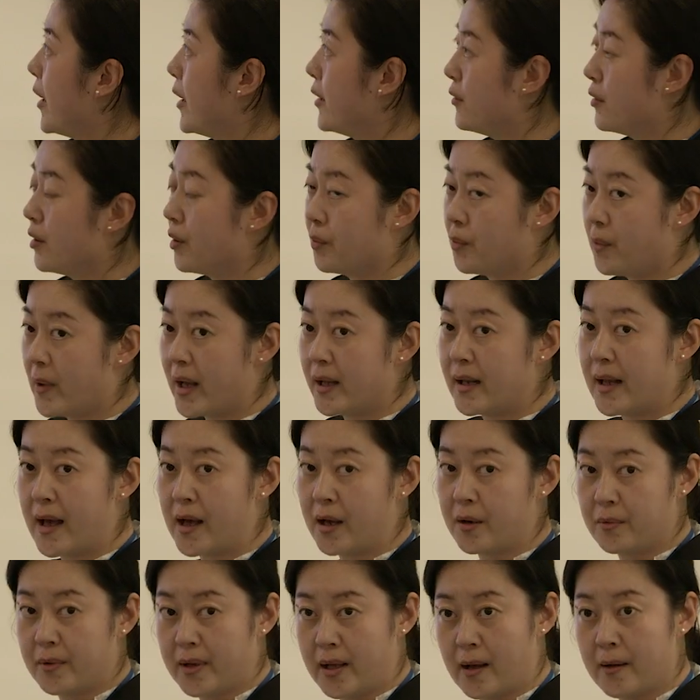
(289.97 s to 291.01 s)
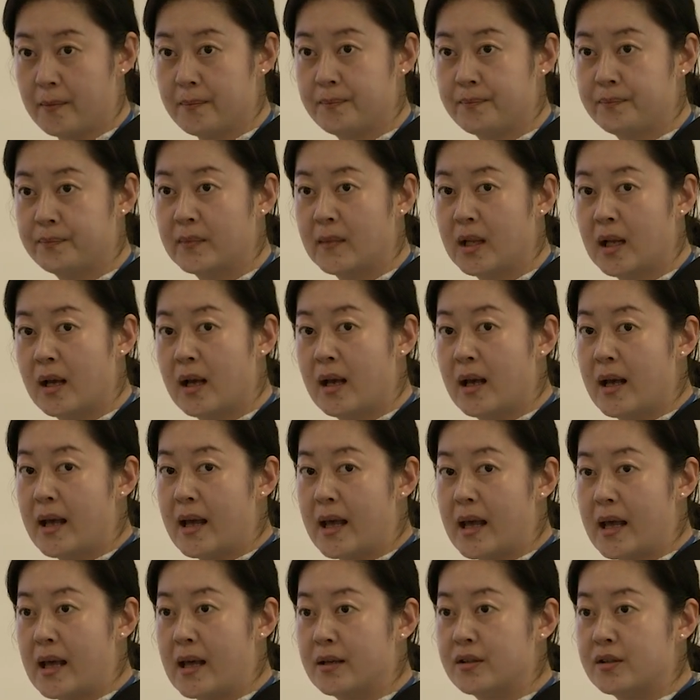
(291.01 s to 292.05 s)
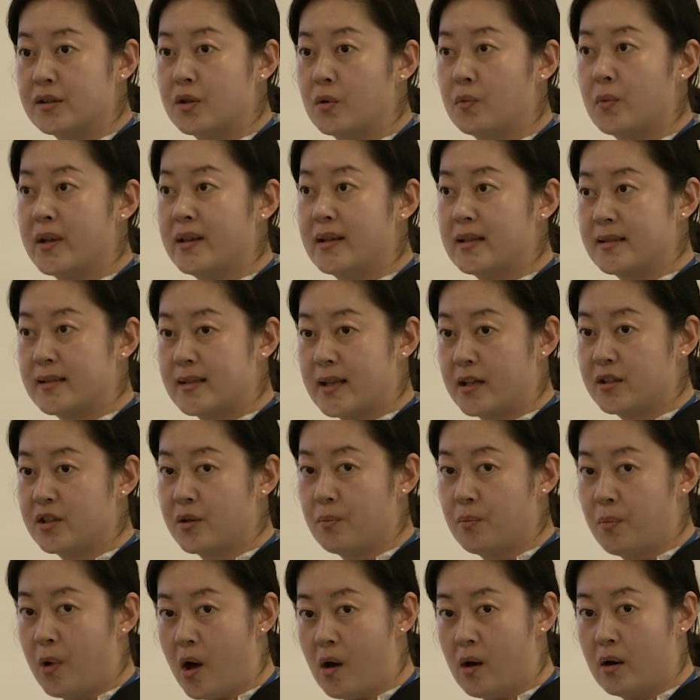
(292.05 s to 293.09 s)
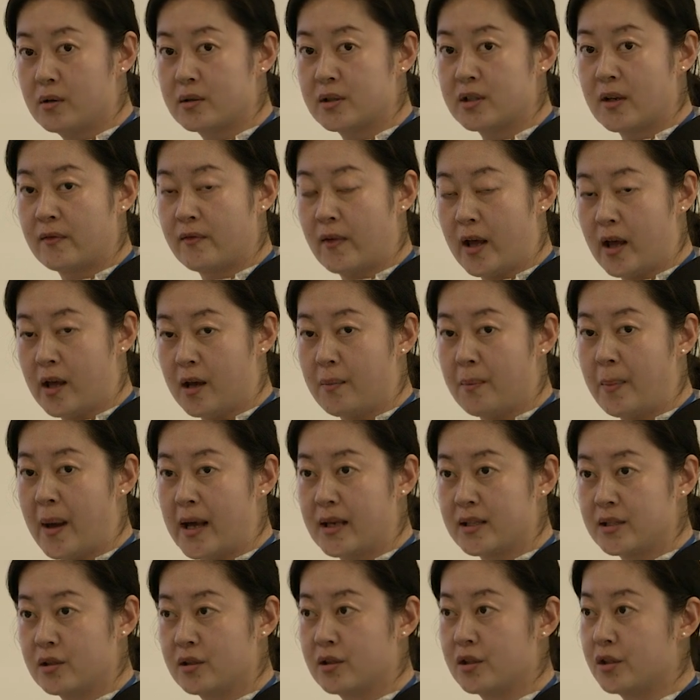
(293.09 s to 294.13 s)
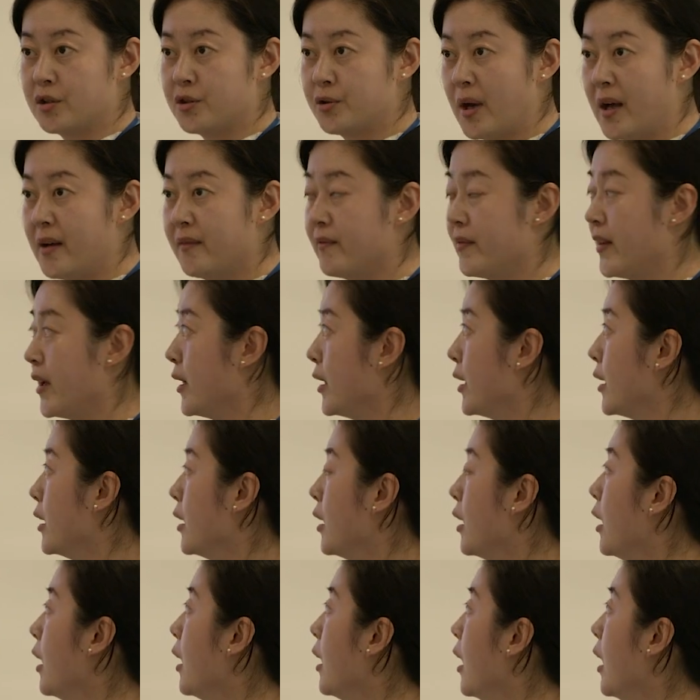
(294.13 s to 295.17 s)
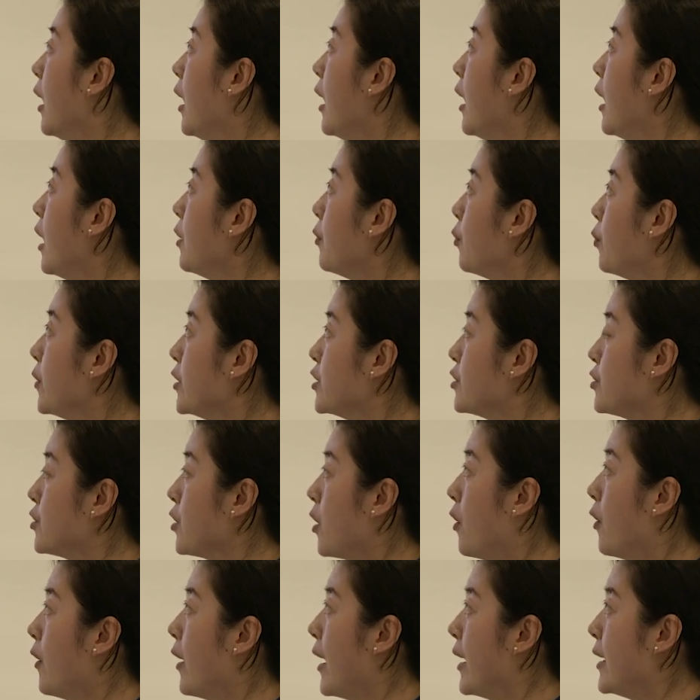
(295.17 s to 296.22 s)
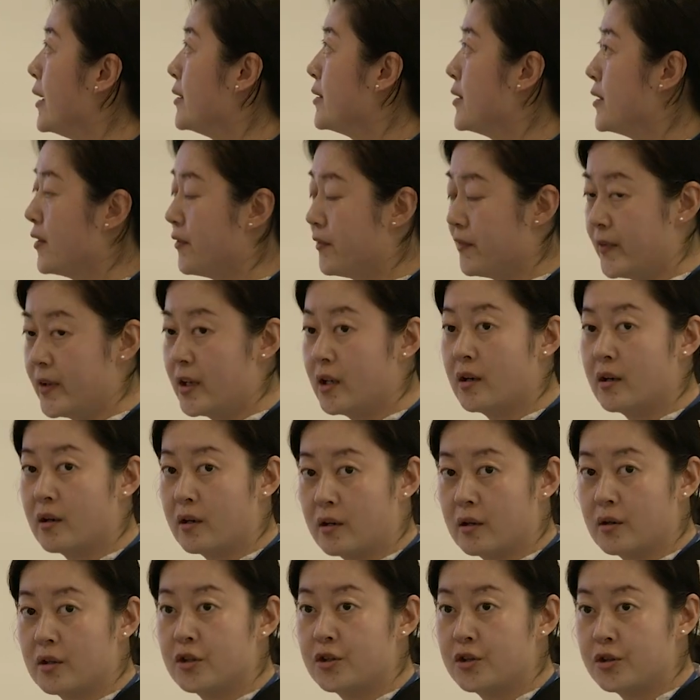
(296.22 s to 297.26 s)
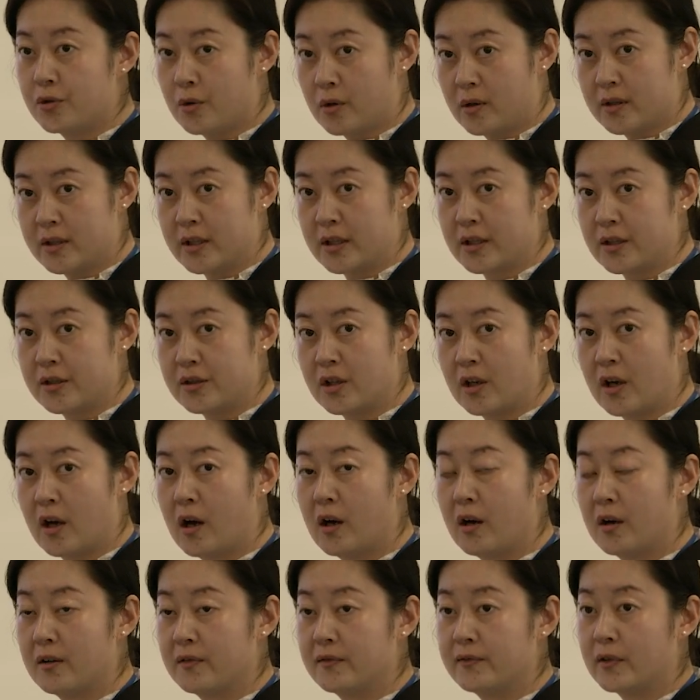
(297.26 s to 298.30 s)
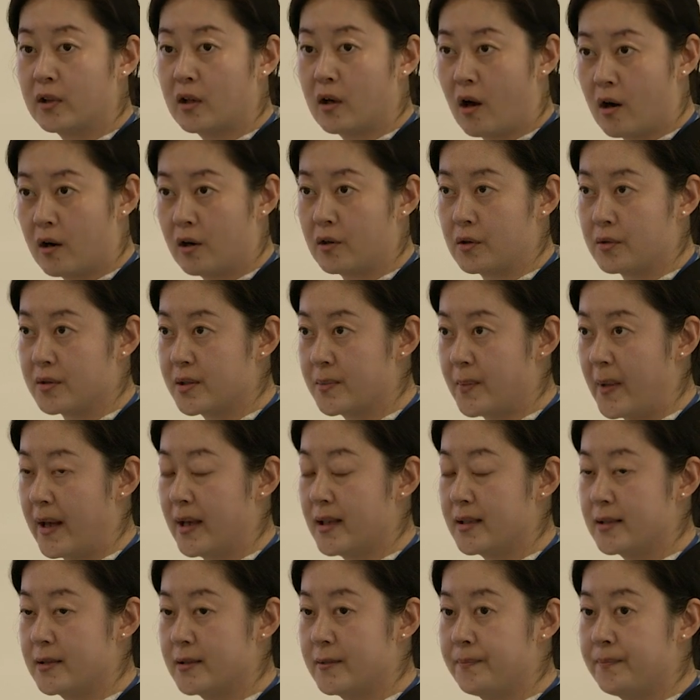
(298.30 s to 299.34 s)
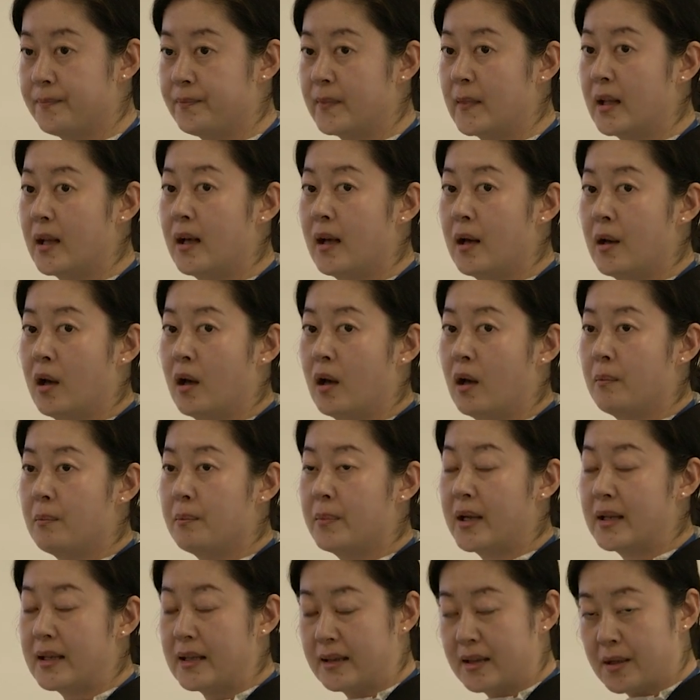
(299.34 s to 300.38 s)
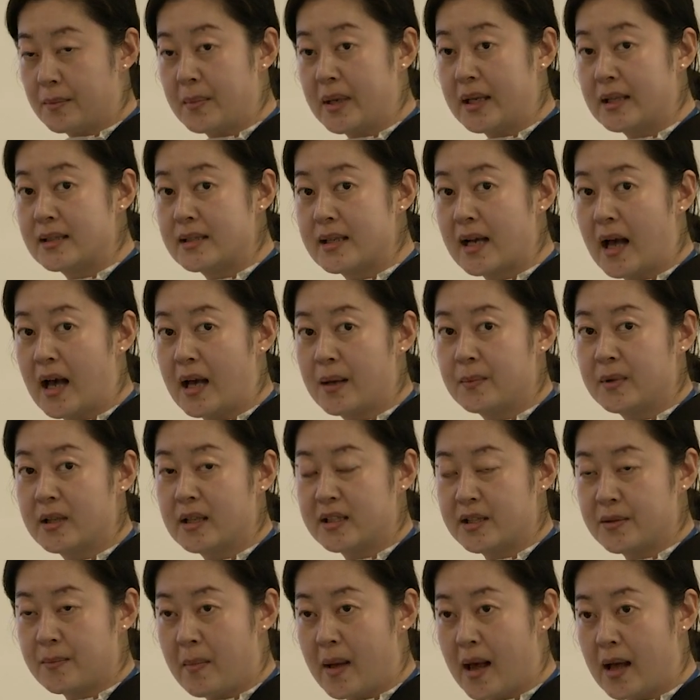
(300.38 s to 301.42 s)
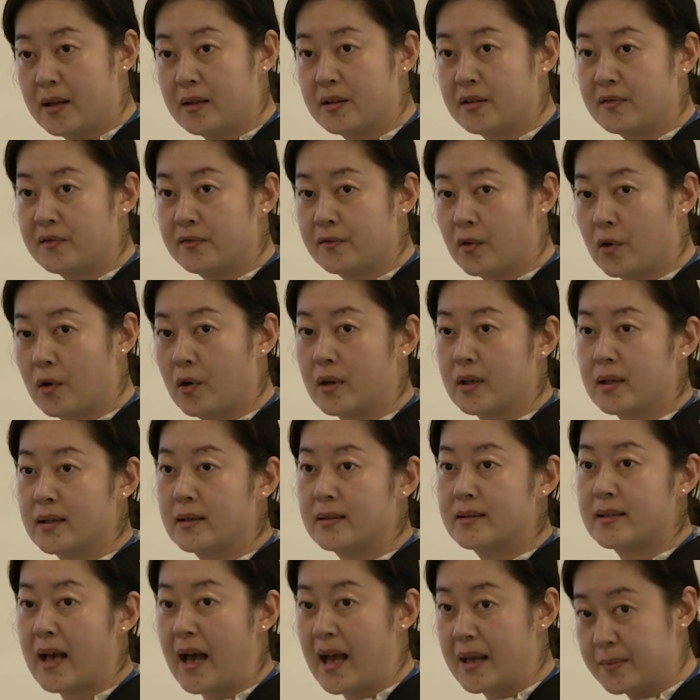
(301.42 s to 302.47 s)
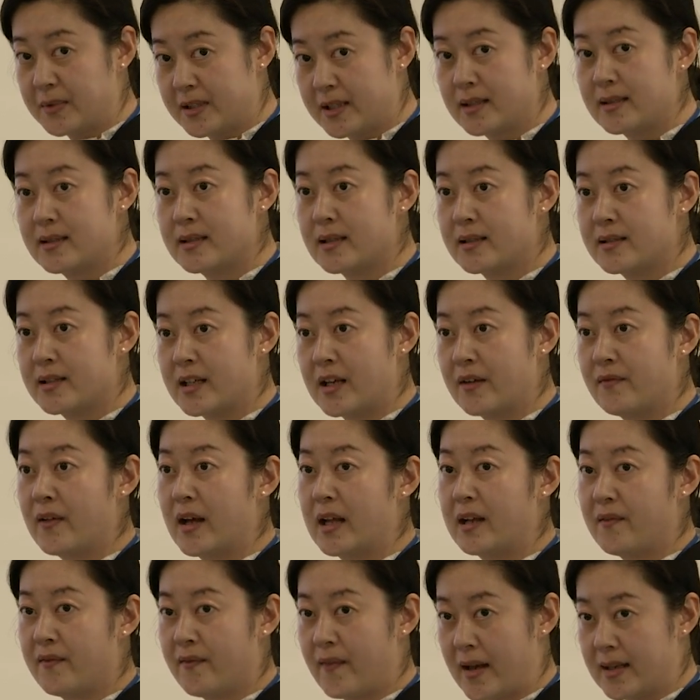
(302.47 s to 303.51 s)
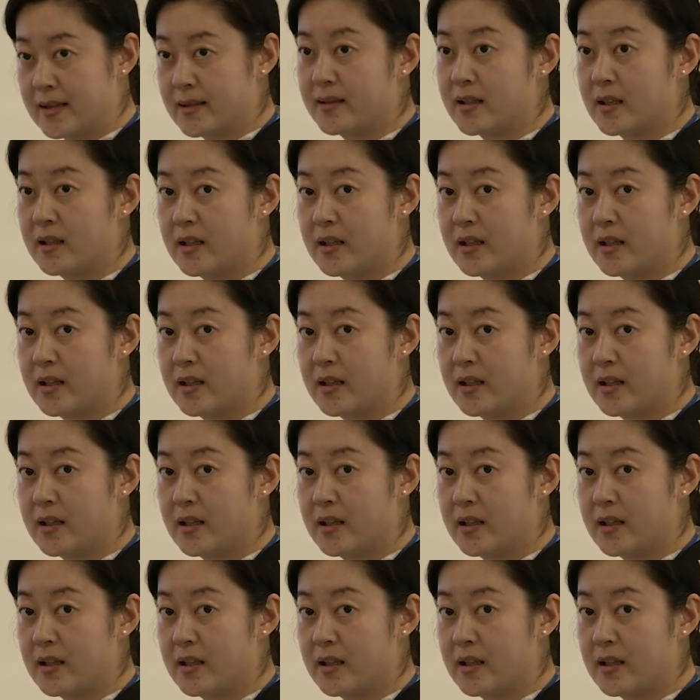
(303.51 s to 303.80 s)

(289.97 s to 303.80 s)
by the red area. And with the sudden pause of air passenger traffic, we saw a severe shortage of cargo space. But in the meantime, the demand for time-sensitive and fast